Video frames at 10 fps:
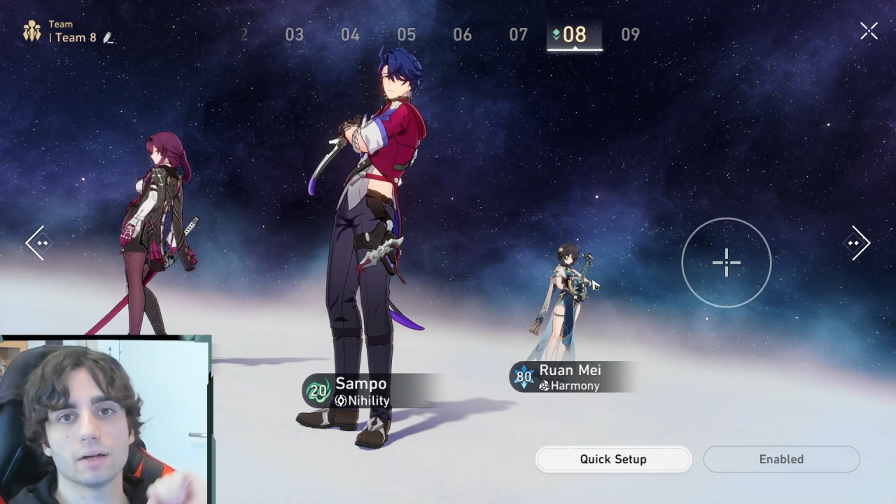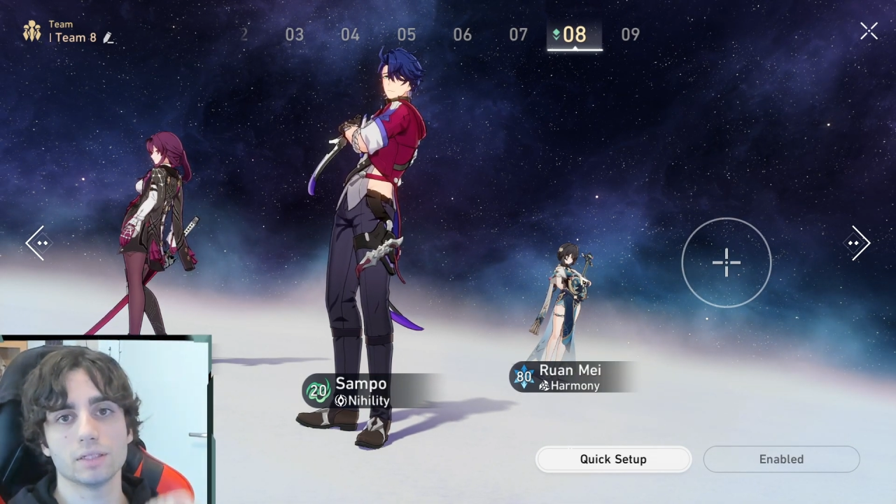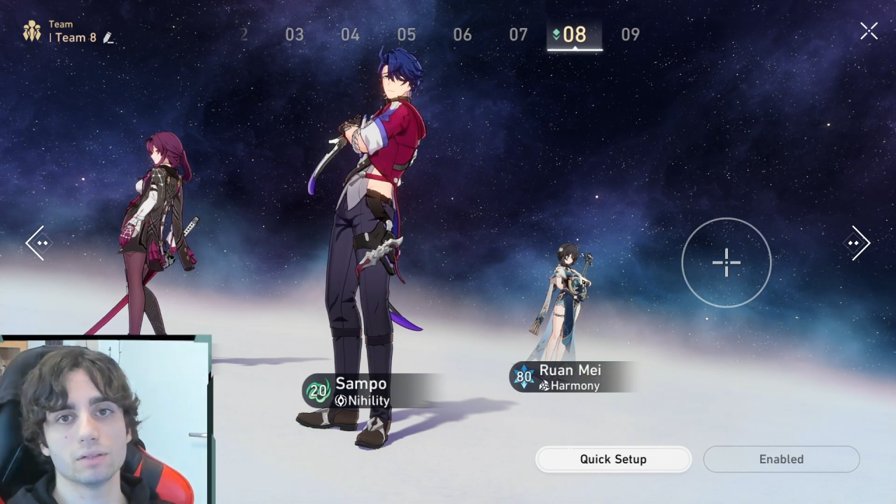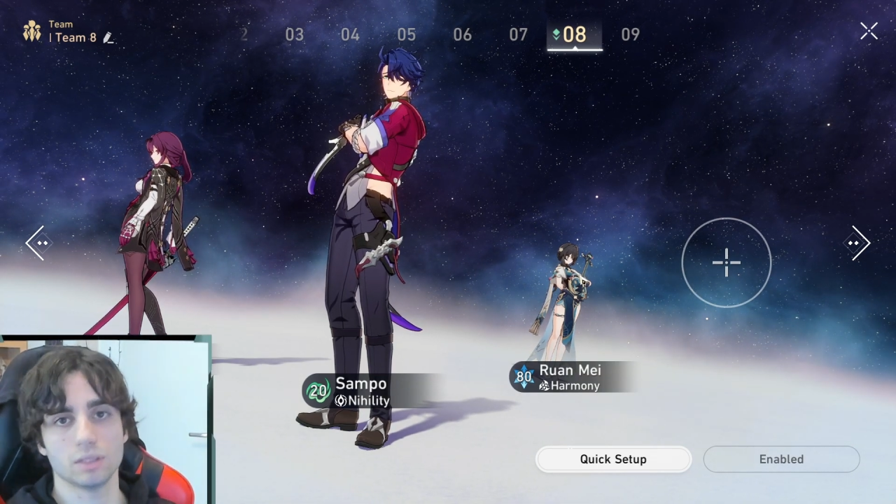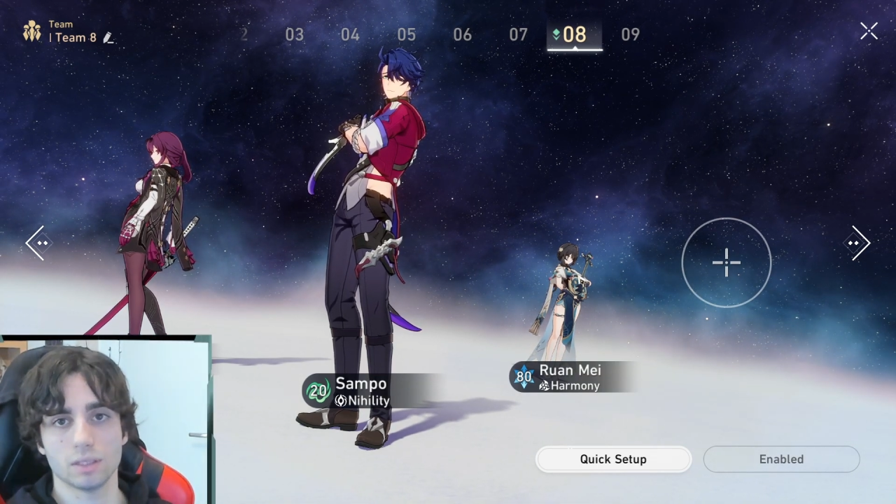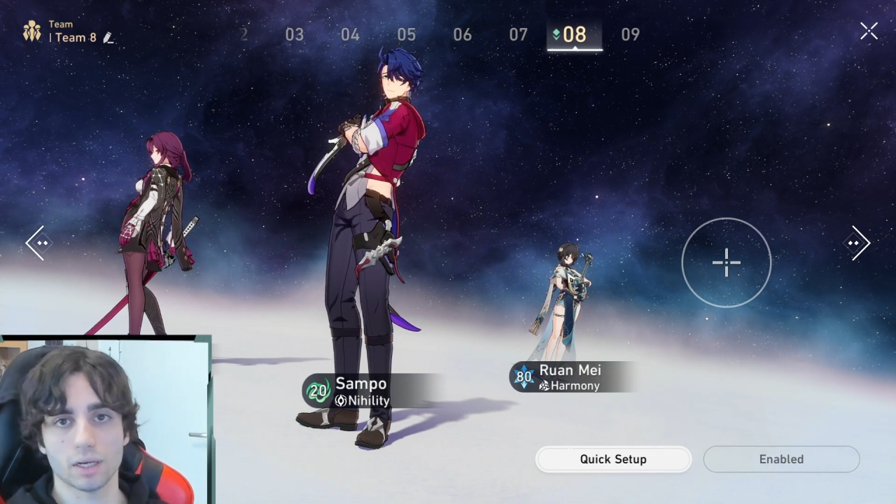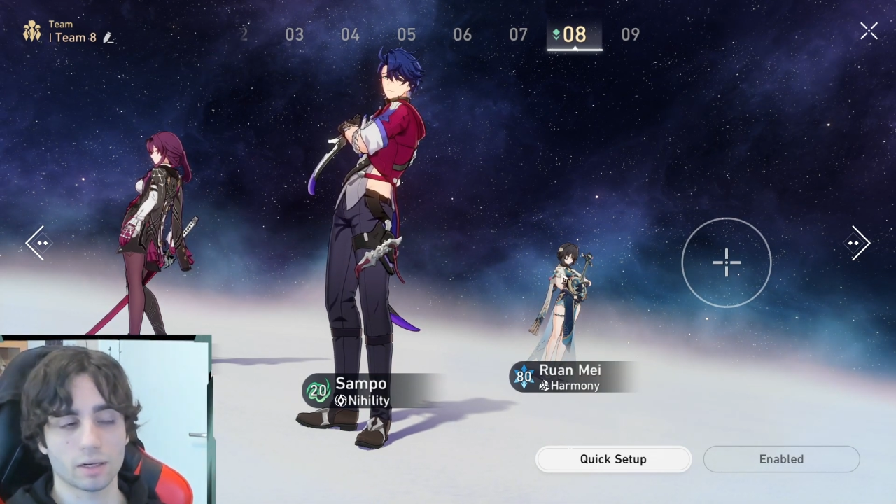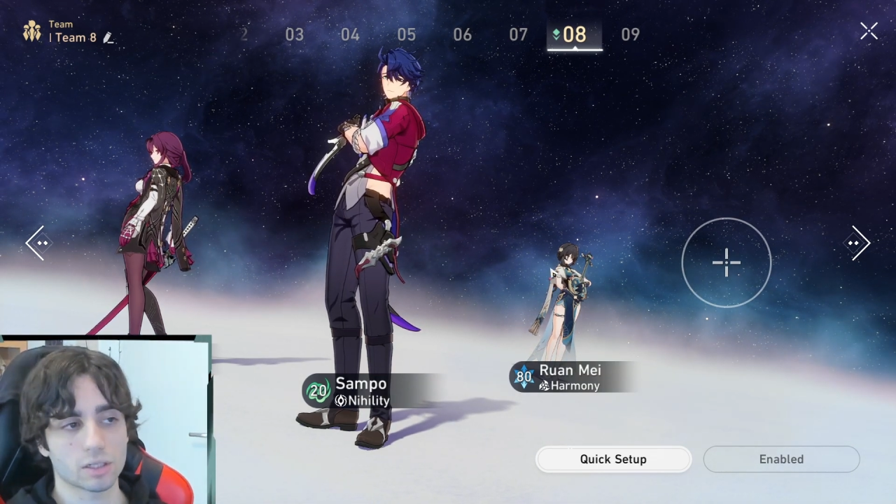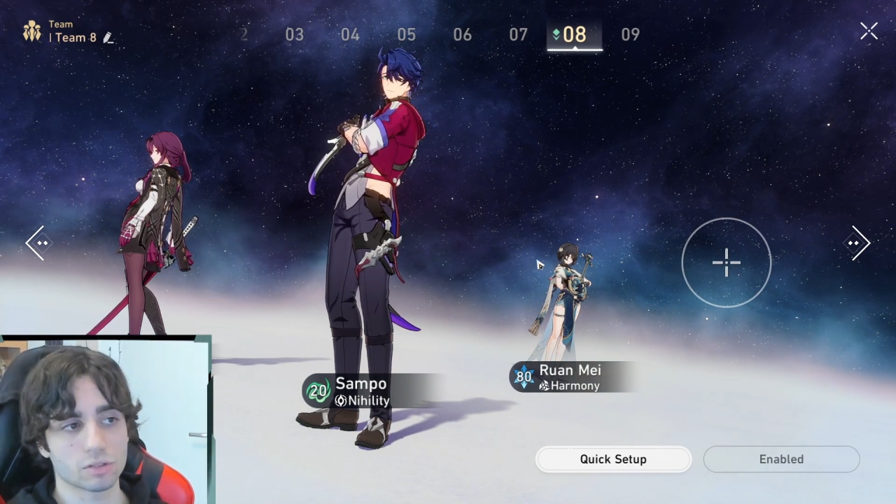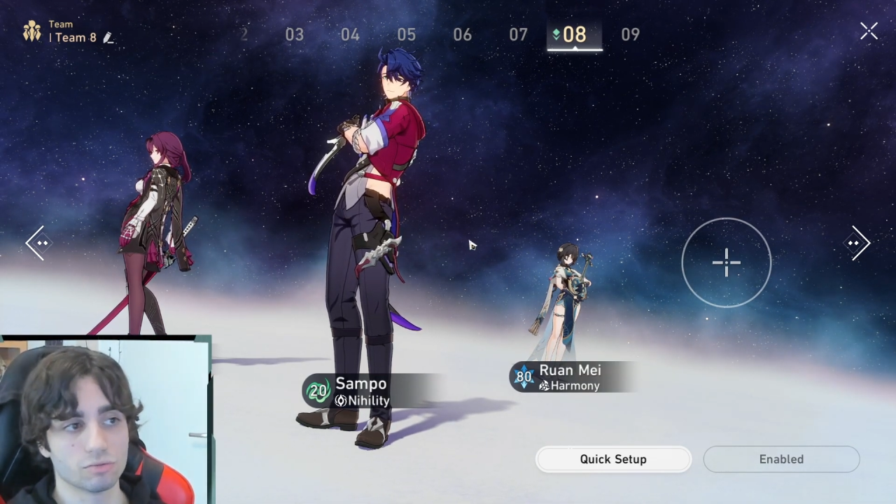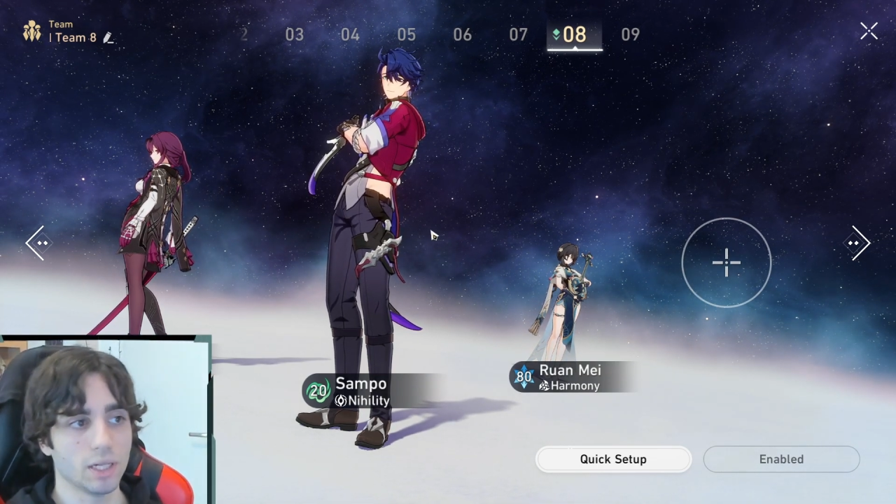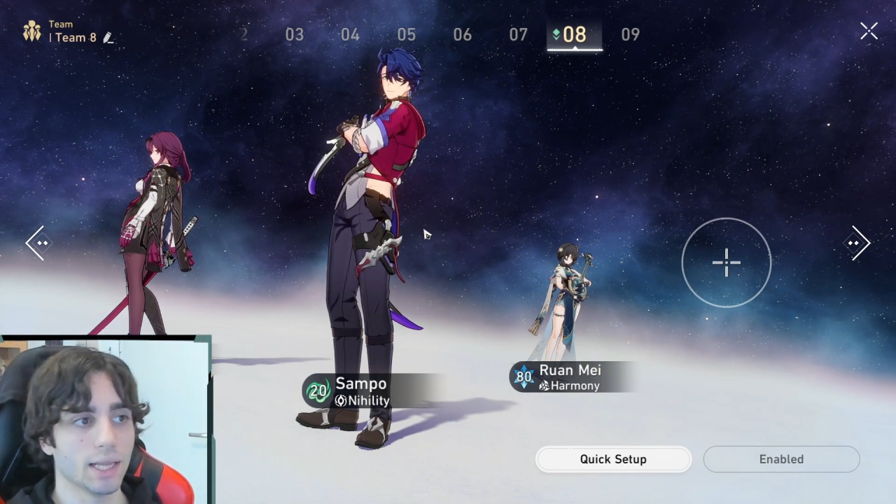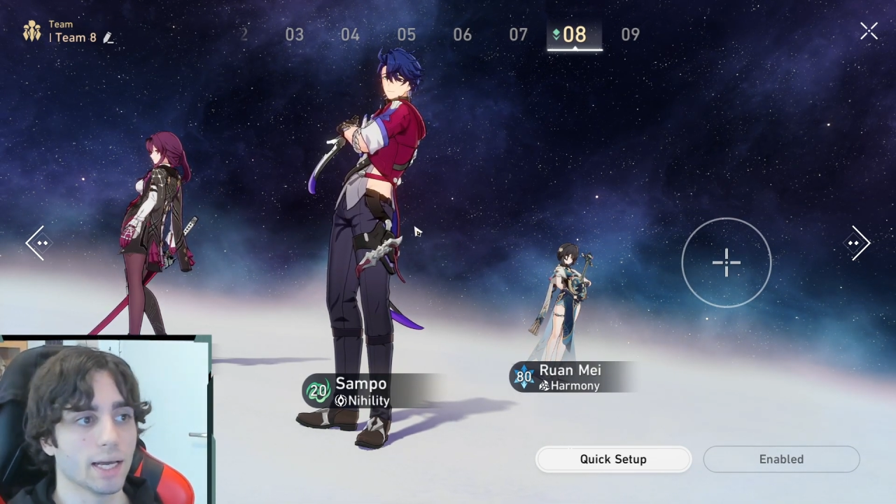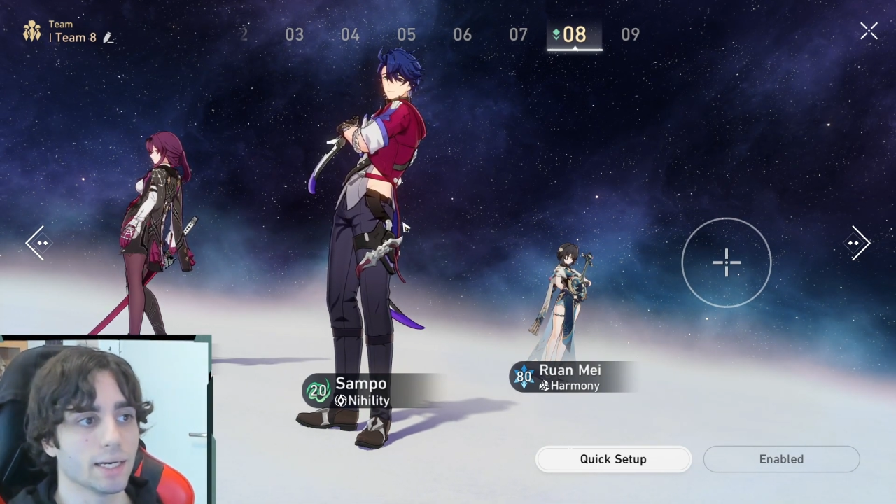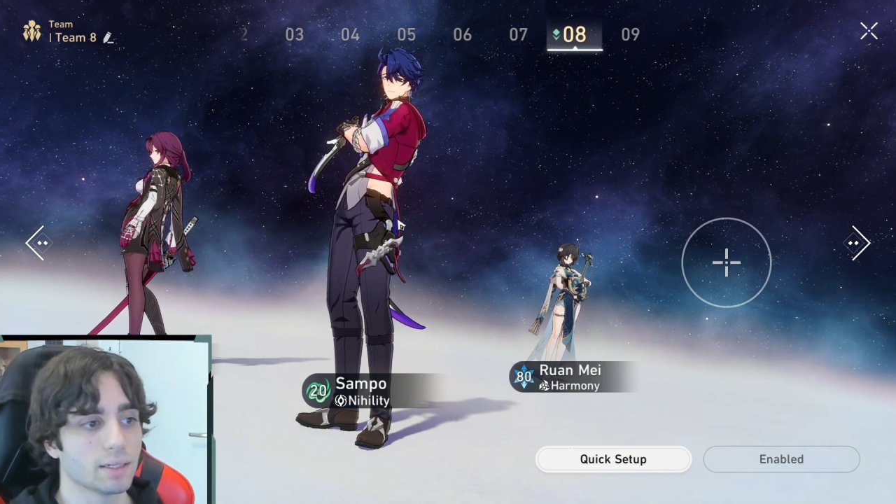DOT characters really
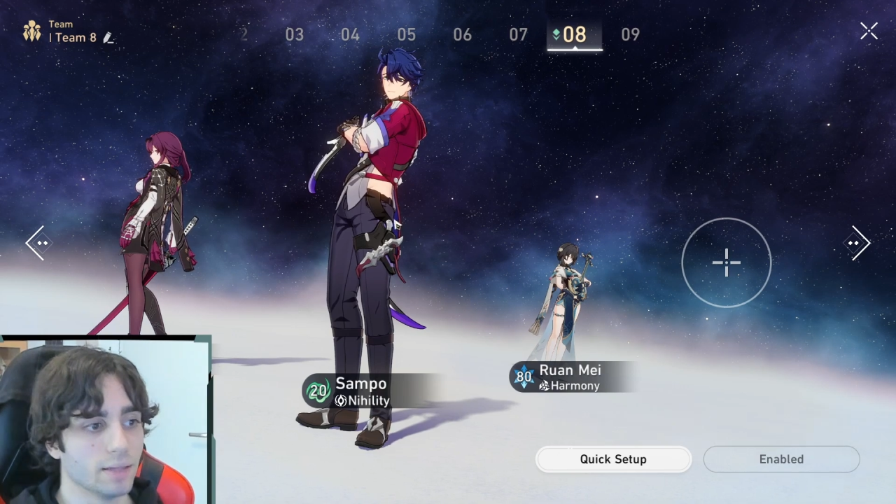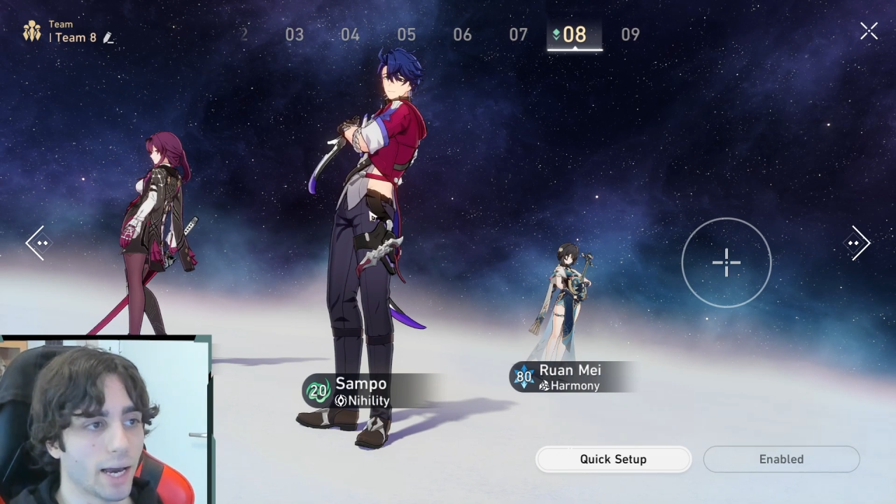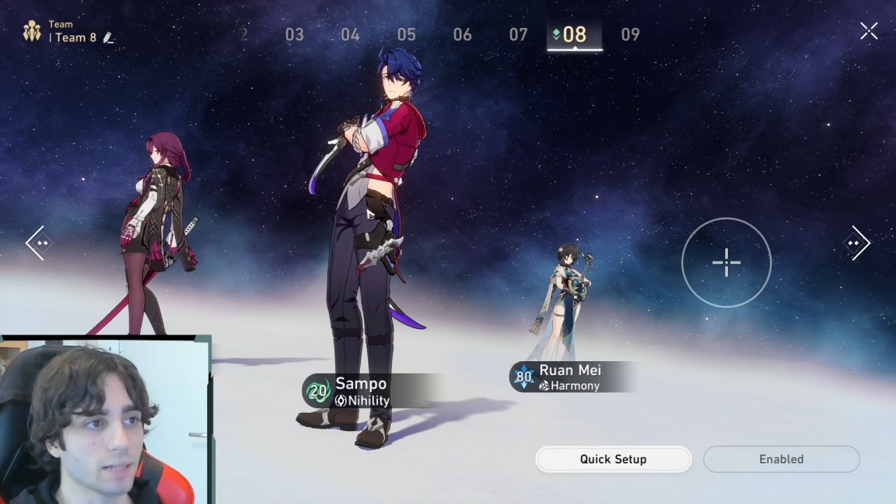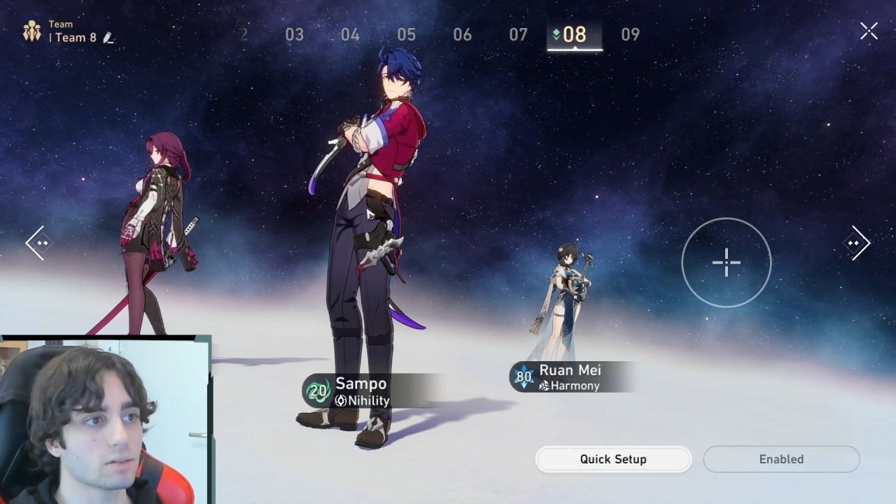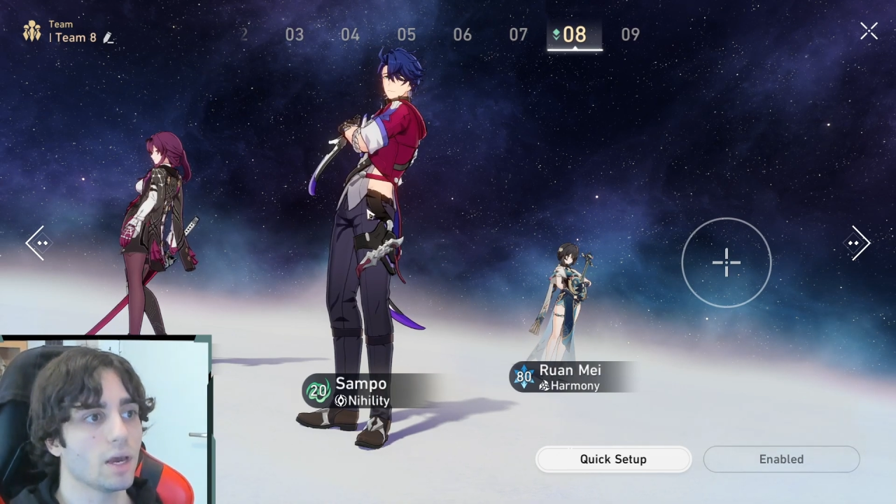like that.